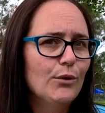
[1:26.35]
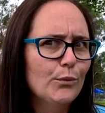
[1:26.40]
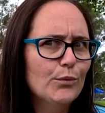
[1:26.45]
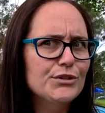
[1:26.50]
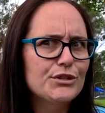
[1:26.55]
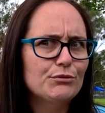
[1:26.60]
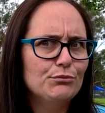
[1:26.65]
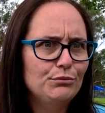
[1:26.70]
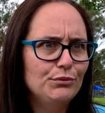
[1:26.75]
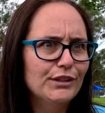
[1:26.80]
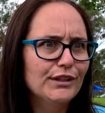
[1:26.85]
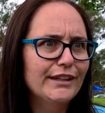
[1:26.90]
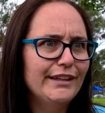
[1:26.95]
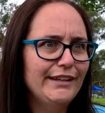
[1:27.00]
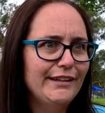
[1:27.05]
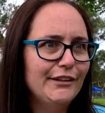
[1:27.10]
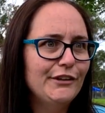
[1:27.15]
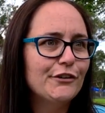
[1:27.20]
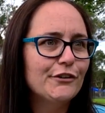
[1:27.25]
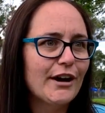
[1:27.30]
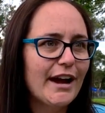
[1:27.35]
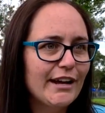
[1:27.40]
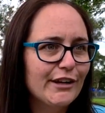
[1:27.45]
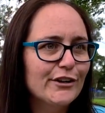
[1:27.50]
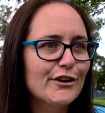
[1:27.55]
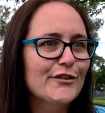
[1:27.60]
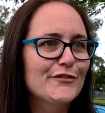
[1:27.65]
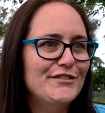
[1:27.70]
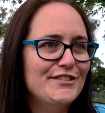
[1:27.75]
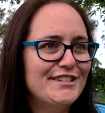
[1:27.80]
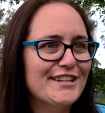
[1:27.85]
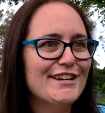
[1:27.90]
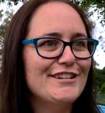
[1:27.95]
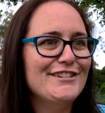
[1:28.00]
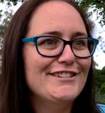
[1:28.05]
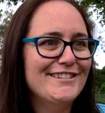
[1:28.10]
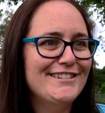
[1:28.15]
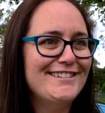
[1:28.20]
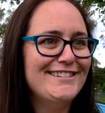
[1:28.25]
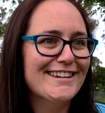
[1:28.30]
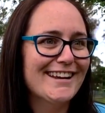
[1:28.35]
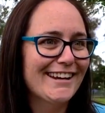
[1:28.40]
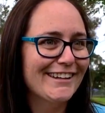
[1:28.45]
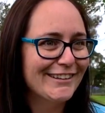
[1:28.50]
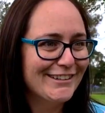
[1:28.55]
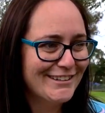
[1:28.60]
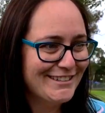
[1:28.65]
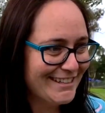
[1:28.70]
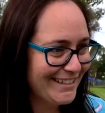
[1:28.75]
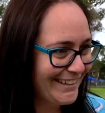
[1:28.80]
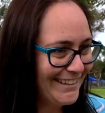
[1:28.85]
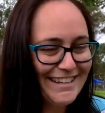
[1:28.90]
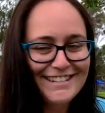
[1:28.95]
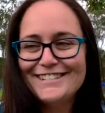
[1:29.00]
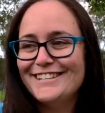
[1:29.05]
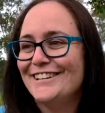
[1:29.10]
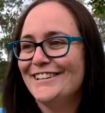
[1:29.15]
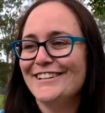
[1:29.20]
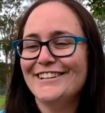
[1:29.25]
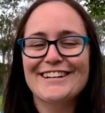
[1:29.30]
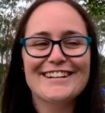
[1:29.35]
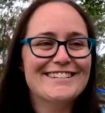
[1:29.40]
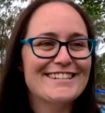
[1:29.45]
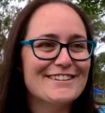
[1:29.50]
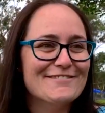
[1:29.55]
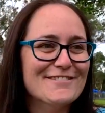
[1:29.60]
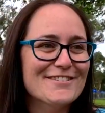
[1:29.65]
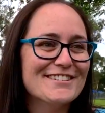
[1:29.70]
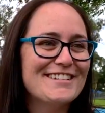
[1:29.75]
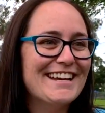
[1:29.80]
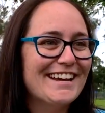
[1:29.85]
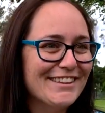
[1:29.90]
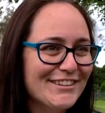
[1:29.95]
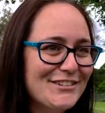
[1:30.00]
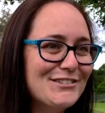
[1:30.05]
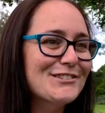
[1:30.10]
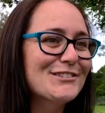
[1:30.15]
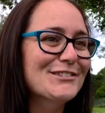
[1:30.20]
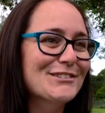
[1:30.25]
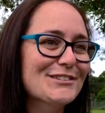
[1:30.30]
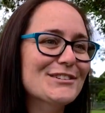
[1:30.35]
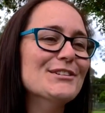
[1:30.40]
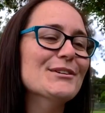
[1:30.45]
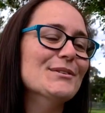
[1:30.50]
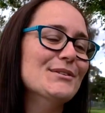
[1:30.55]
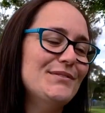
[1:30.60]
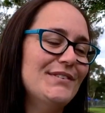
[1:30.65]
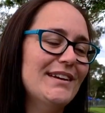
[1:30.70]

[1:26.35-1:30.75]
was a really great conversation starter because it continued as they walked out the door, so it was